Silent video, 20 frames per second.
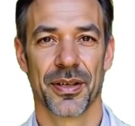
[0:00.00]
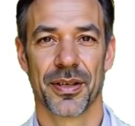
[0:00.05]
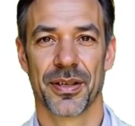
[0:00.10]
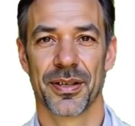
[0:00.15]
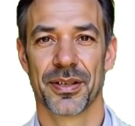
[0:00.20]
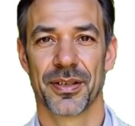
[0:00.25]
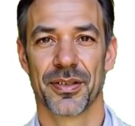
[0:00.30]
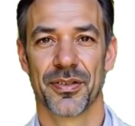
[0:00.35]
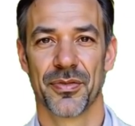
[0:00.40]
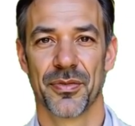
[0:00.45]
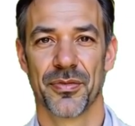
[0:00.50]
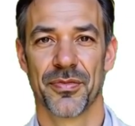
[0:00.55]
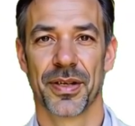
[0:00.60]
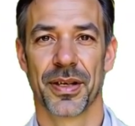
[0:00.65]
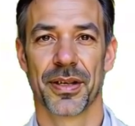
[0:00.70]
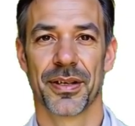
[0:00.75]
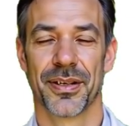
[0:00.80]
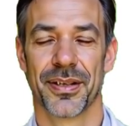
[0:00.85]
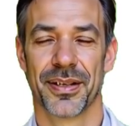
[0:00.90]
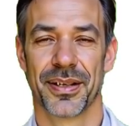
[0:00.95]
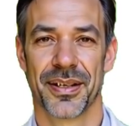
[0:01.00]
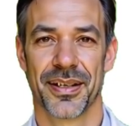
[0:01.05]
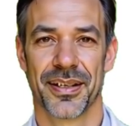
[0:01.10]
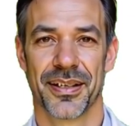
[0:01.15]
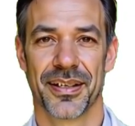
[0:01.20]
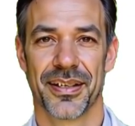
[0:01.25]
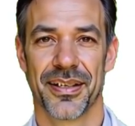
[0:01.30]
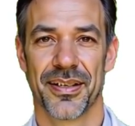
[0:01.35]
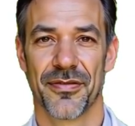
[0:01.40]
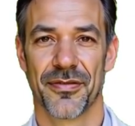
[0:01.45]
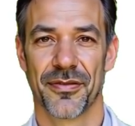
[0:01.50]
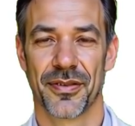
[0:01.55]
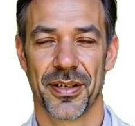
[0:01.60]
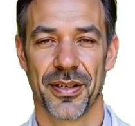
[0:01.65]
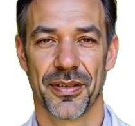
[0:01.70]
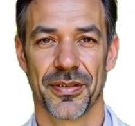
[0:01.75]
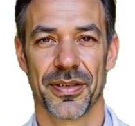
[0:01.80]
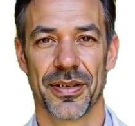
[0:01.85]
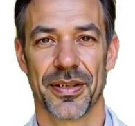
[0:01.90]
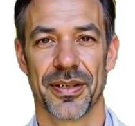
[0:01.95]
discussed fruit that could be your
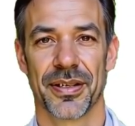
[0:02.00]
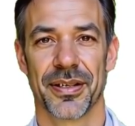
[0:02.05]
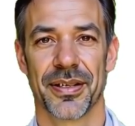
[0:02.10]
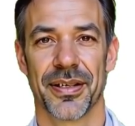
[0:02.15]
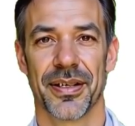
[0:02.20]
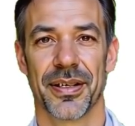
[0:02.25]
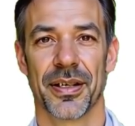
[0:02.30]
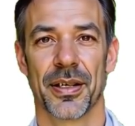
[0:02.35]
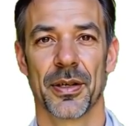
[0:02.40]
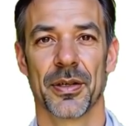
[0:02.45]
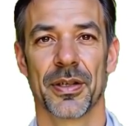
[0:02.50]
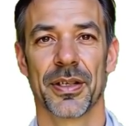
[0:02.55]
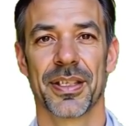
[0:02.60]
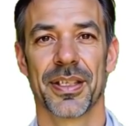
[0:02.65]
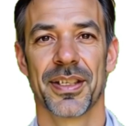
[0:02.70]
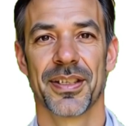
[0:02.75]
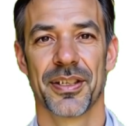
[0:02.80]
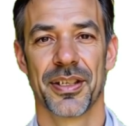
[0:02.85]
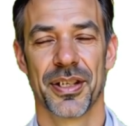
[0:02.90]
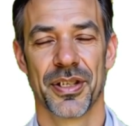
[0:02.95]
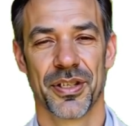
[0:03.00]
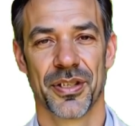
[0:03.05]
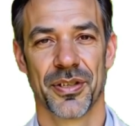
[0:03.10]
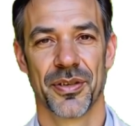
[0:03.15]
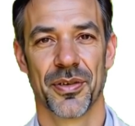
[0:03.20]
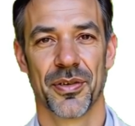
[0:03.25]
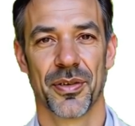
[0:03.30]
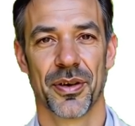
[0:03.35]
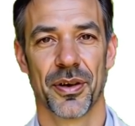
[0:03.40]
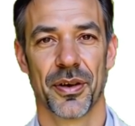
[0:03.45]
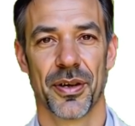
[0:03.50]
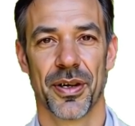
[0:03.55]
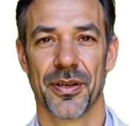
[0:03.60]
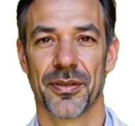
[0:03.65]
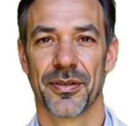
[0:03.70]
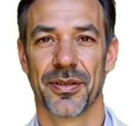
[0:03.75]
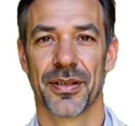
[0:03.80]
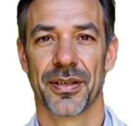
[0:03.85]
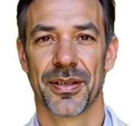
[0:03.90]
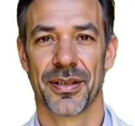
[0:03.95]
secret weapon against high blood
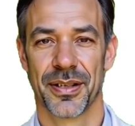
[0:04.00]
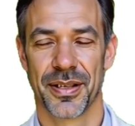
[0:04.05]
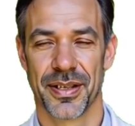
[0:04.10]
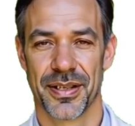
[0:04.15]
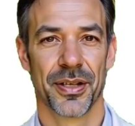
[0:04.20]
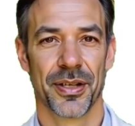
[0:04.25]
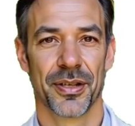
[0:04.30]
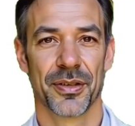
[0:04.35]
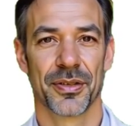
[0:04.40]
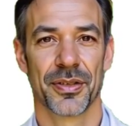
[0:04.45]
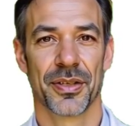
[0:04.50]
pressure.